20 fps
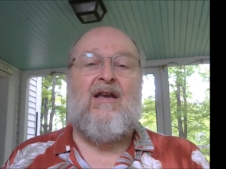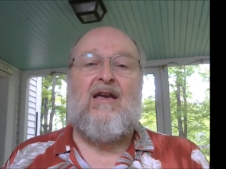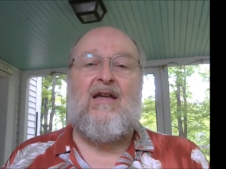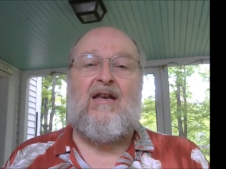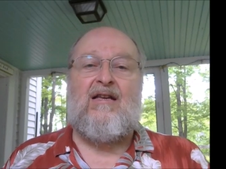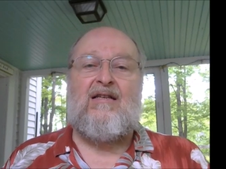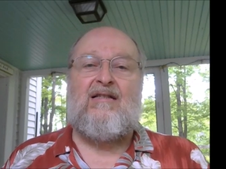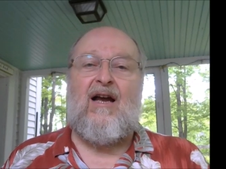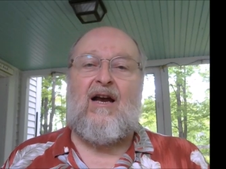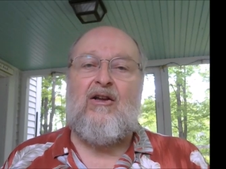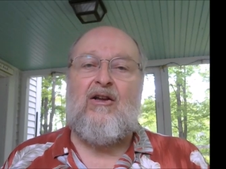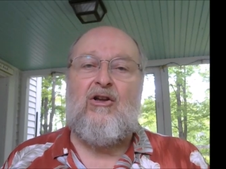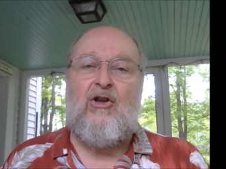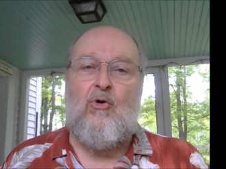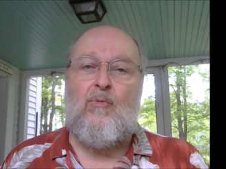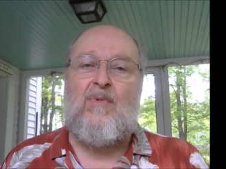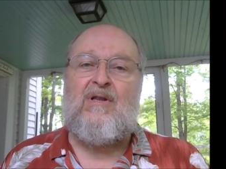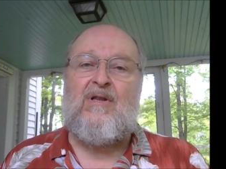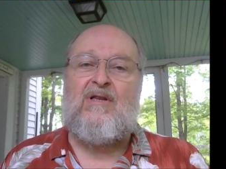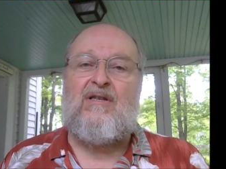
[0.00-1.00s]
It is our
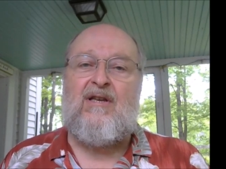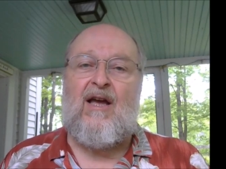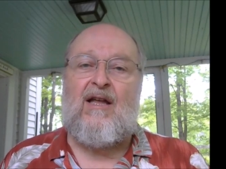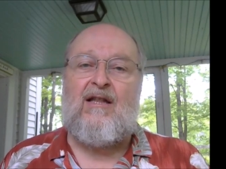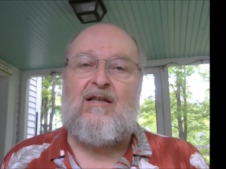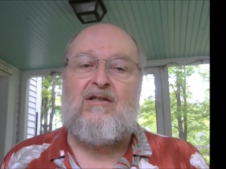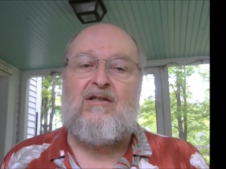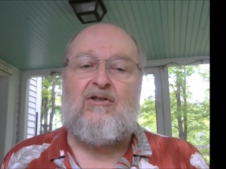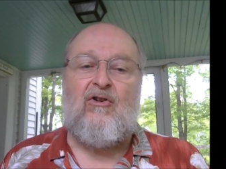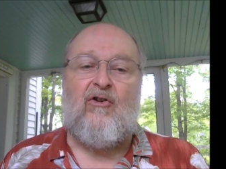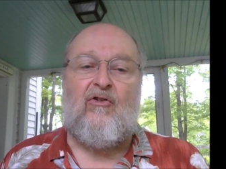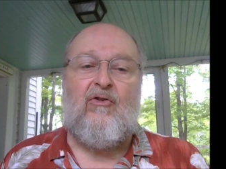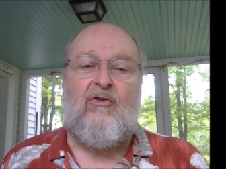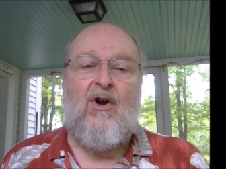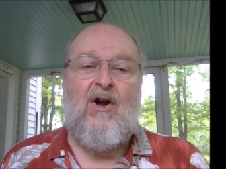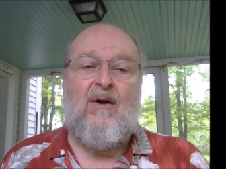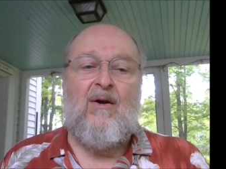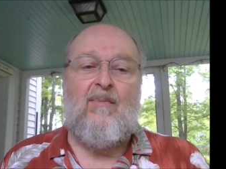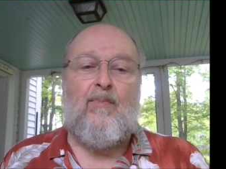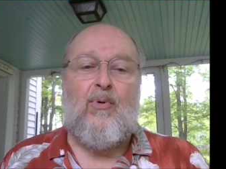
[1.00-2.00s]
human sense of
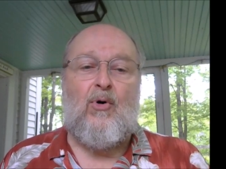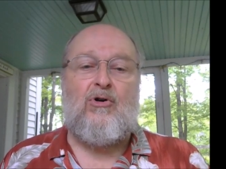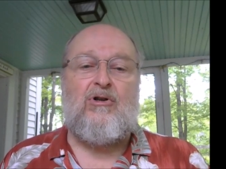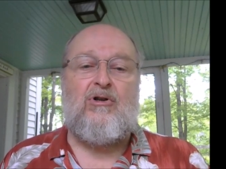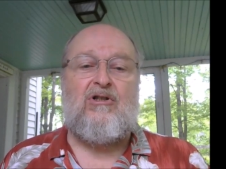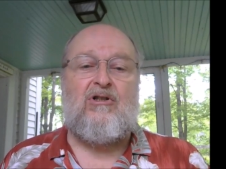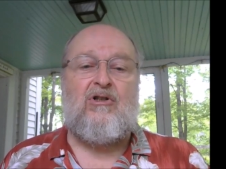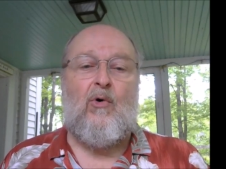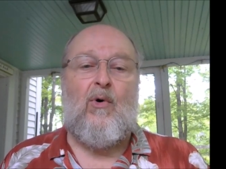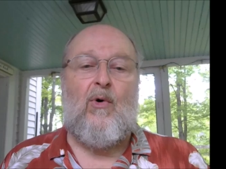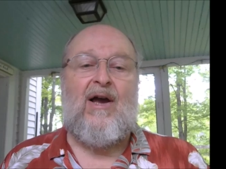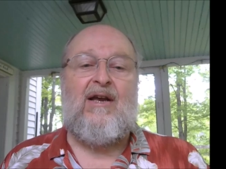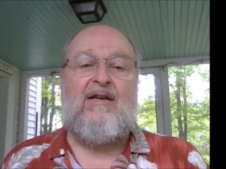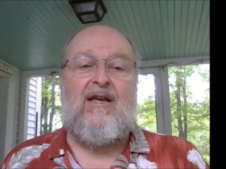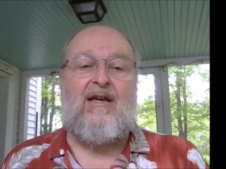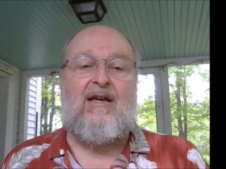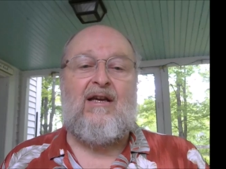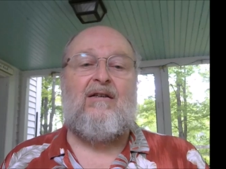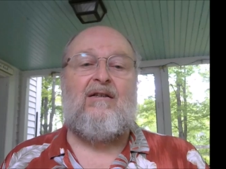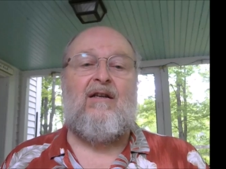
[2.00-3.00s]
personal
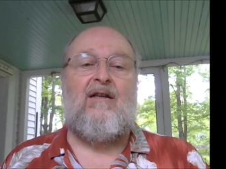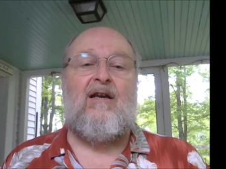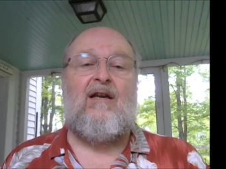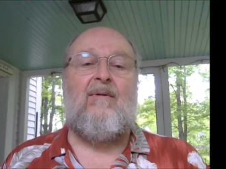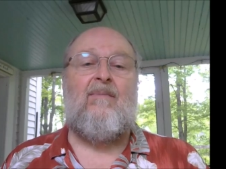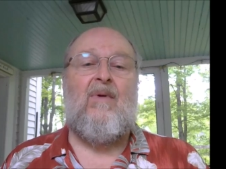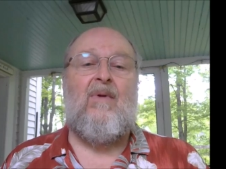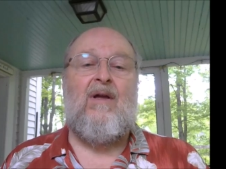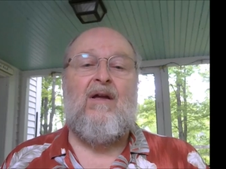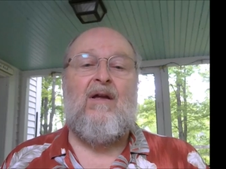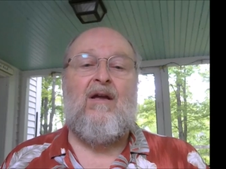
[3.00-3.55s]
identity.